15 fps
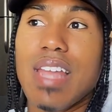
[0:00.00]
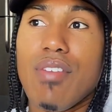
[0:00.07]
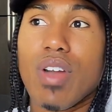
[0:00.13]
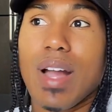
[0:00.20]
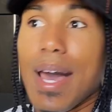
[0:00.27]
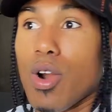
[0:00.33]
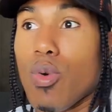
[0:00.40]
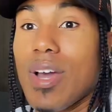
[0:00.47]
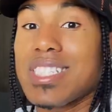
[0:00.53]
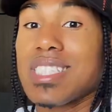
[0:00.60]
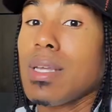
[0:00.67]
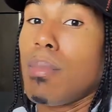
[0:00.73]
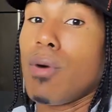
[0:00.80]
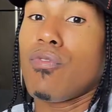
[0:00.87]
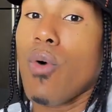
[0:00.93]
As long as I
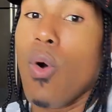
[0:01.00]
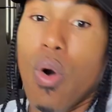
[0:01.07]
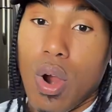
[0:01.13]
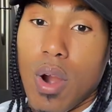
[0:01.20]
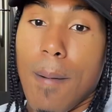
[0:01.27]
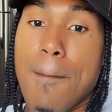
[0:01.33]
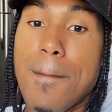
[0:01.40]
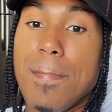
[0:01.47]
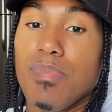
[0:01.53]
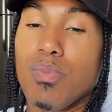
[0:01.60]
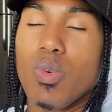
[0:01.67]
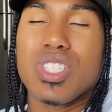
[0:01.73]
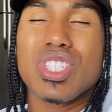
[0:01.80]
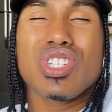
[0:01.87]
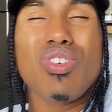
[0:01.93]
had never got arrested
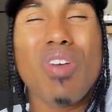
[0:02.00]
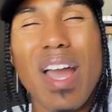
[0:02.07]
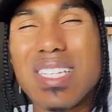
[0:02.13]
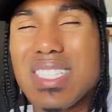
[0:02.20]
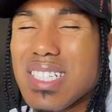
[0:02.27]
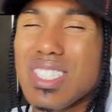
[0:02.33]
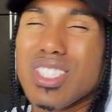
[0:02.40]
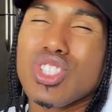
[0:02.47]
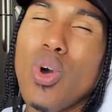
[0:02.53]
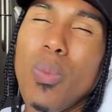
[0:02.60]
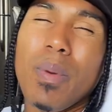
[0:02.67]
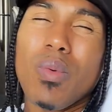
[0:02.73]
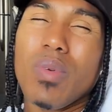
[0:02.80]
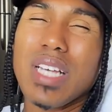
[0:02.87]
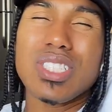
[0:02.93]
before, which is
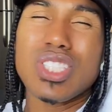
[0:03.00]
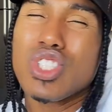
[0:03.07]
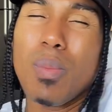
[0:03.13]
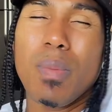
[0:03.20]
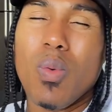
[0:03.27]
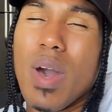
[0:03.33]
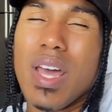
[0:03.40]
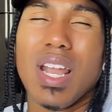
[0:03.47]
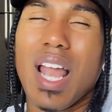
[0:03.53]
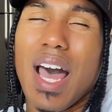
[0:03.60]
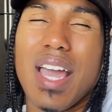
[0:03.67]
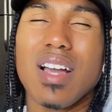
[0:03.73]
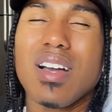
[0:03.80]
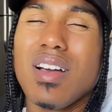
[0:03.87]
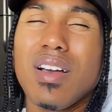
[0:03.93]
crazy. That's
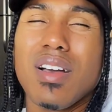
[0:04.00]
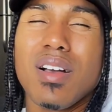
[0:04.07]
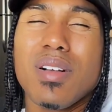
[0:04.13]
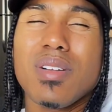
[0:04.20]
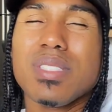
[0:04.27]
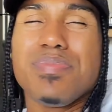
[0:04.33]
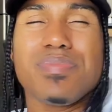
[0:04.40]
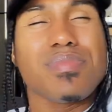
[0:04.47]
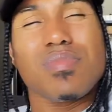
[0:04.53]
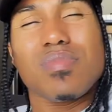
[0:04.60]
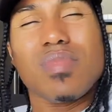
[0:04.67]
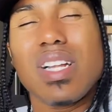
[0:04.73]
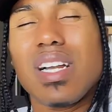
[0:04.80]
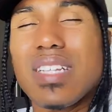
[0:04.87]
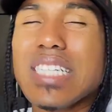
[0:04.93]
a stupid way to like.
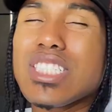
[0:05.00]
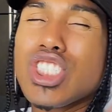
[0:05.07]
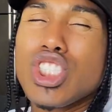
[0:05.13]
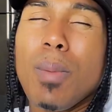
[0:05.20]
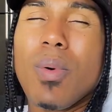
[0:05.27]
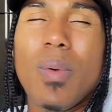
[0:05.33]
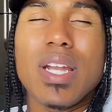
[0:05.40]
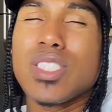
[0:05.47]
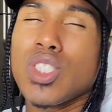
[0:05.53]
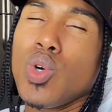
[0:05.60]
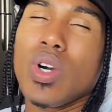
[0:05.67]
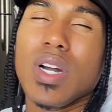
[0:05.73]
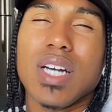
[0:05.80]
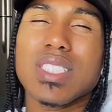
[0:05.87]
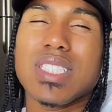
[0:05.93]

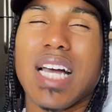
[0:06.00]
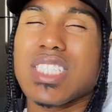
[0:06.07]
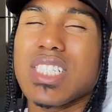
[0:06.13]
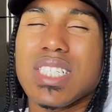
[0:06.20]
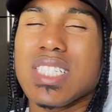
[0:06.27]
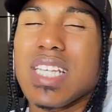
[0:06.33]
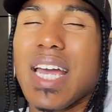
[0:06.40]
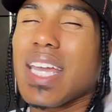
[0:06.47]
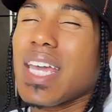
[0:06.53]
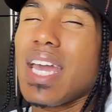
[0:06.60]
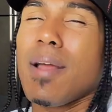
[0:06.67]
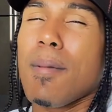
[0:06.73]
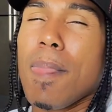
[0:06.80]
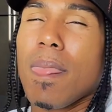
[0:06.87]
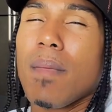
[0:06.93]
That's a stupid way to do it. Because
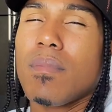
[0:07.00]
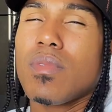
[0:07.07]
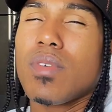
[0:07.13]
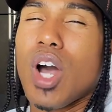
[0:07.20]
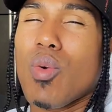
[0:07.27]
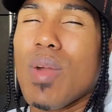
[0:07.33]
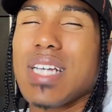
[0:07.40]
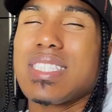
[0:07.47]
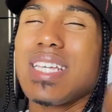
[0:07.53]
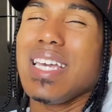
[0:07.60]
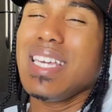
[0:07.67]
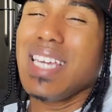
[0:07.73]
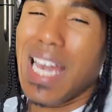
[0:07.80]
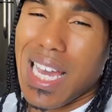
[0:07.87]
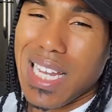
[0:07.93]
like just because I ain't get
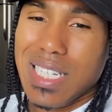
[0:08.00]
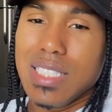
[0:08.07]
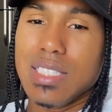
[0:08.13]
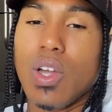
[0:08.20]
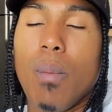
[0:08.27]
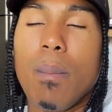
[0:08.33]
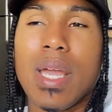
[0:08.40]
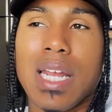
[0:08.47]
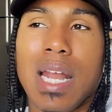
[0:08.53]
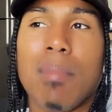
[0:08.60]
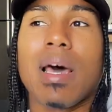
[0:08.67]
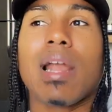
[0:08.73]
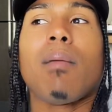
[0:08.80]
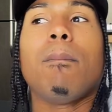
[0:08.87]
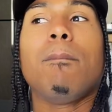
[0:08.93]
arrested
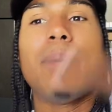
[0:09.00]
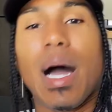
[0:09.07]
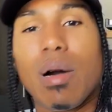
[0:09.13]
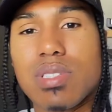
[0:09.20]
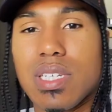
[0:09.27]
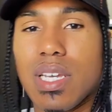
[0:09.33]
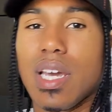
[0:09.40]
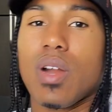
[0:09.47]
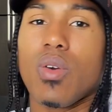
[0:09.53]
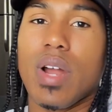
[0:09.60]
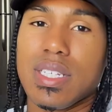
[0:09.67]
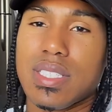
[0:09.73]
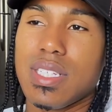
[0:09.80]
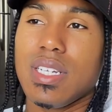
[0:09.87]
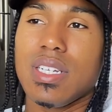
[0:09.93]
yet, don't mean that I'm not
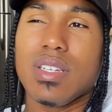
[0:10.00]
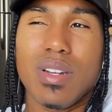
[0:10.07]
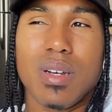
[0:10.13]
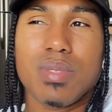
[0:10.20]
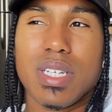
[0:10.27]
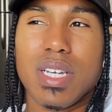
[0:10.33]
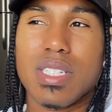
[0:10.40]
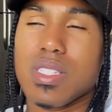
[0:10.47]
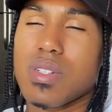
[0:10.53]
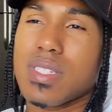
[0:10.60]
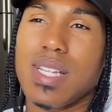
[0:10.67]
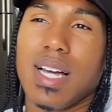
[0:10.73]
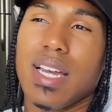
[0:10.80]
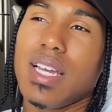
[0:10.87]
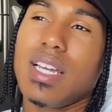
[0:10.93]
about to get
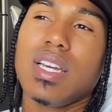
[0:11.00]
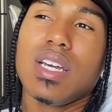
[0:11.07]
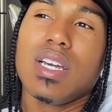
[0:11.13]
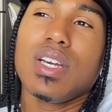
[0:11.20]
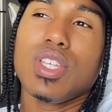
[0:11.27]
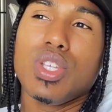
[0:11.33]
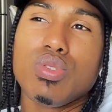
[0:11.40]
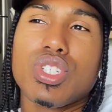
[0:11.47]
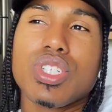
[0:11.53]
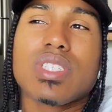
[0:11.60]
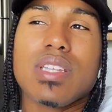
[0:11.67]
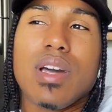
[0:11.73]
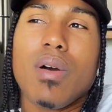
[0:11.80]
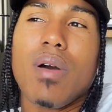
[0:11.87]
arrested. You know what I'm saying? So it's like,